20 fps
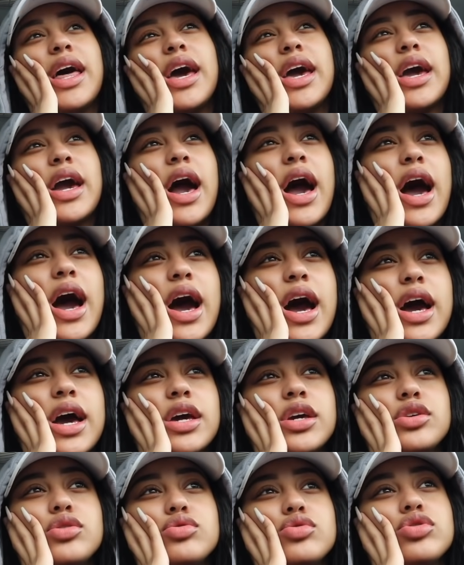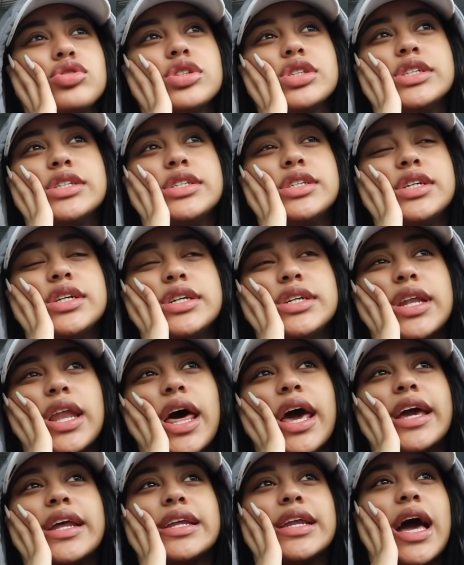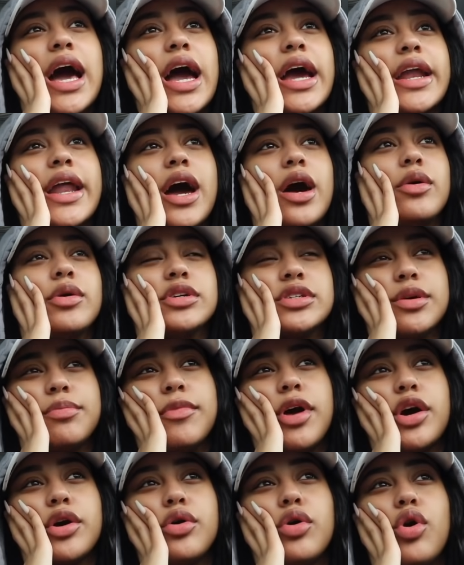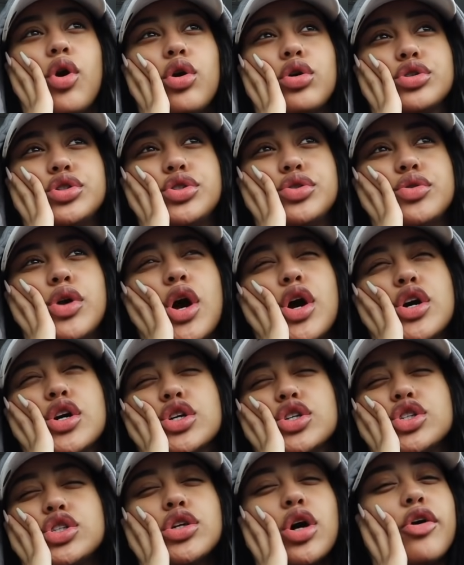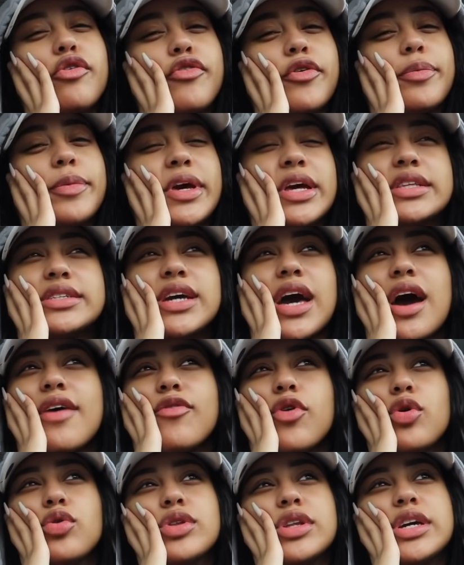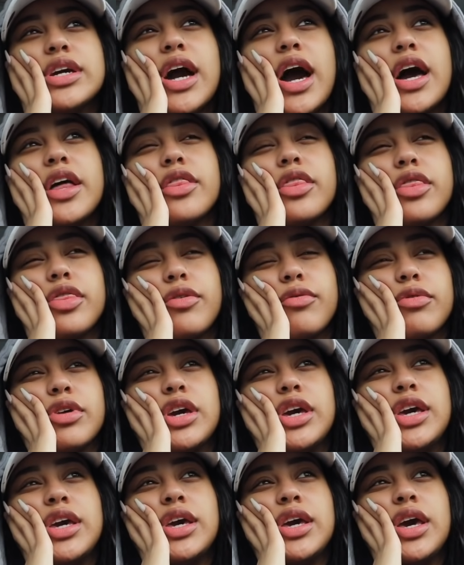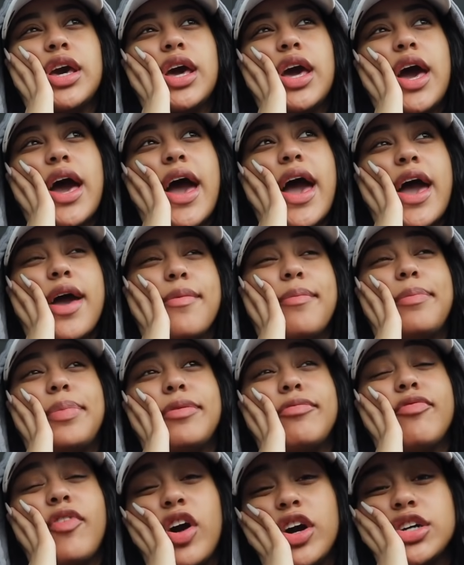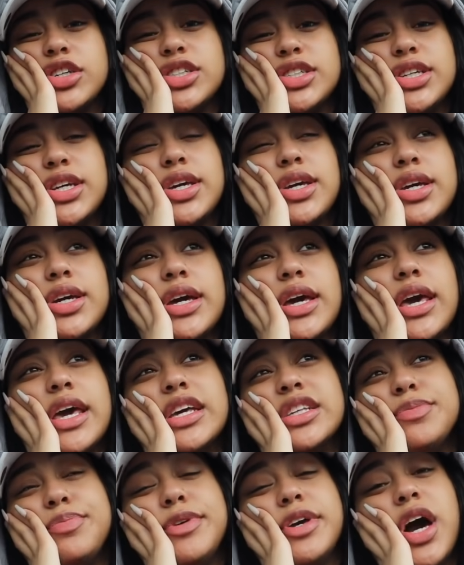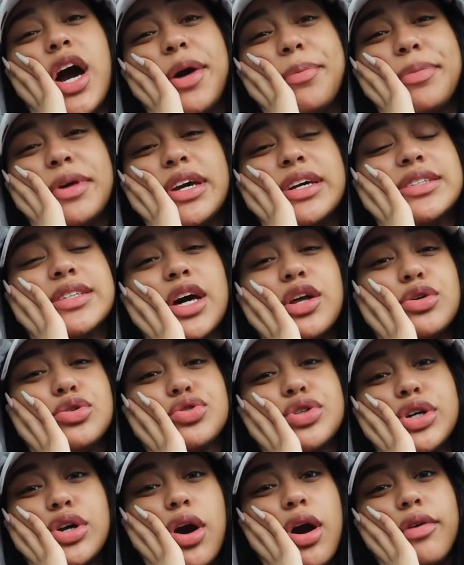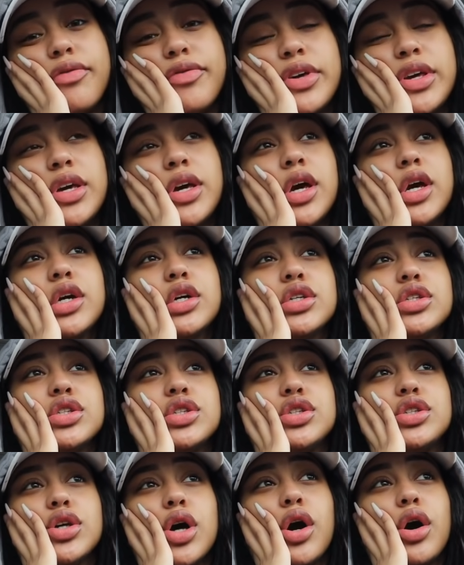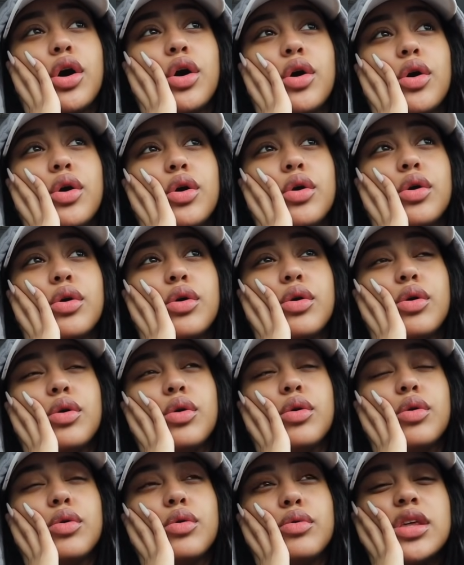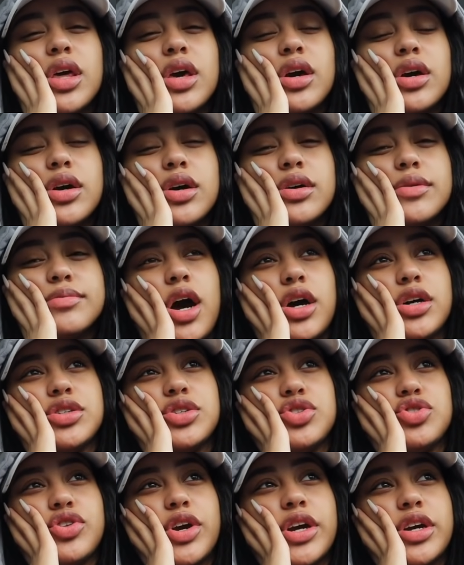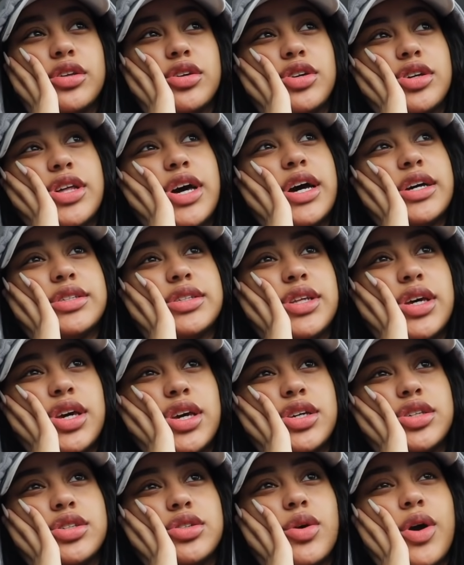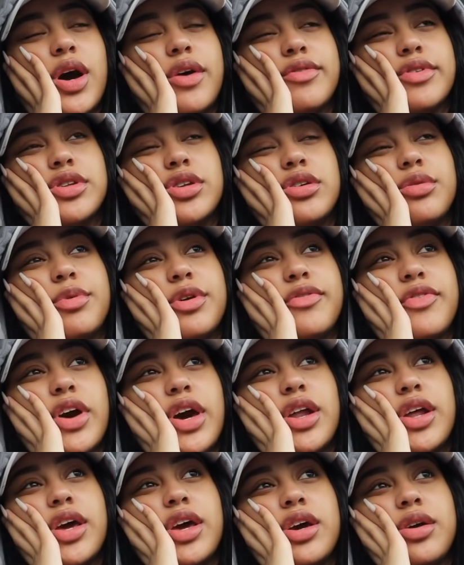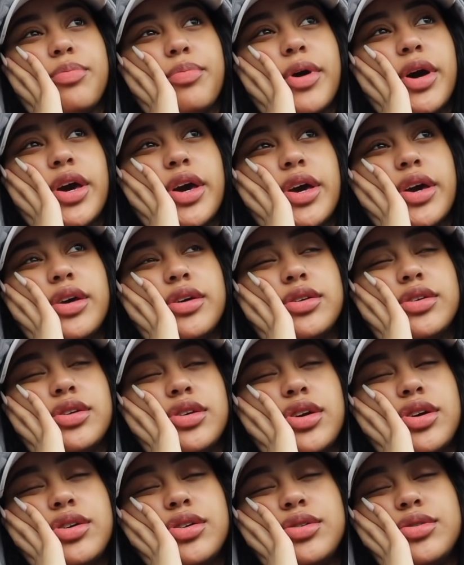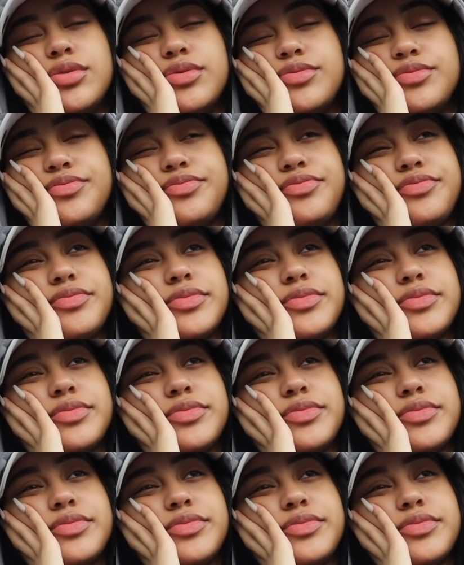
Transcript: Like I usually need like nine hours. I'm not gonna hold you so for me to have only gotten three and be functioning, it's beyond me because I don't drink coffee. So yeah, I also drank a little last night, so I have a little bit of a headache, but you know.